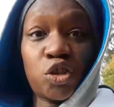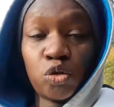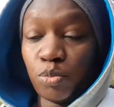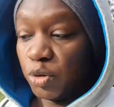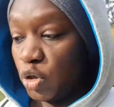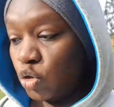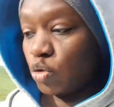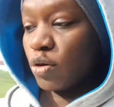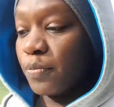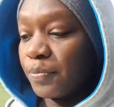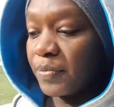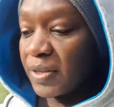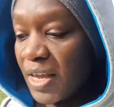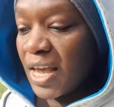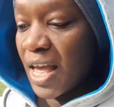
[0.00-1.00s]
to be sure.
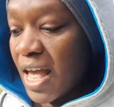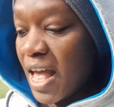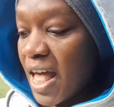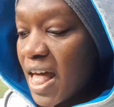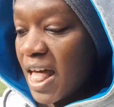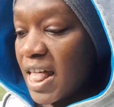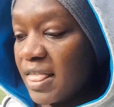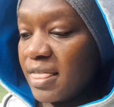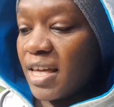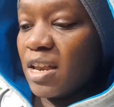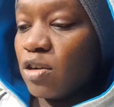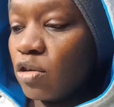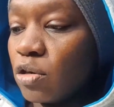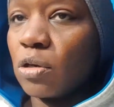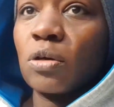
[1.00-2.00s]
And then
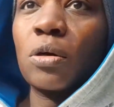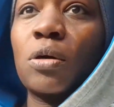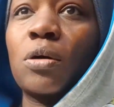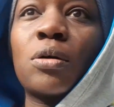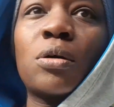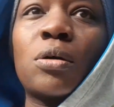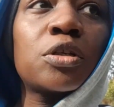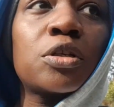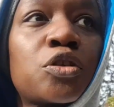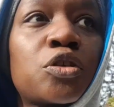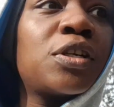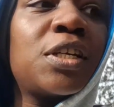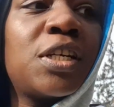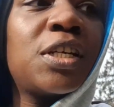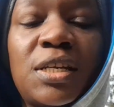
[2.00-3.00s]
you also need